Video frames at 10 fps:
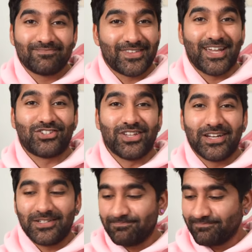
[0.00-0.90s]
Catch you
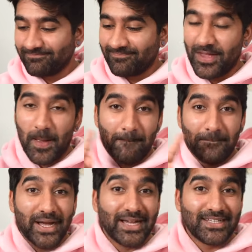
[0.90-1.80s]
later.
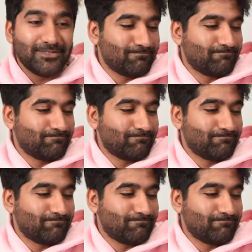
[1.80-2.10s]
Bye.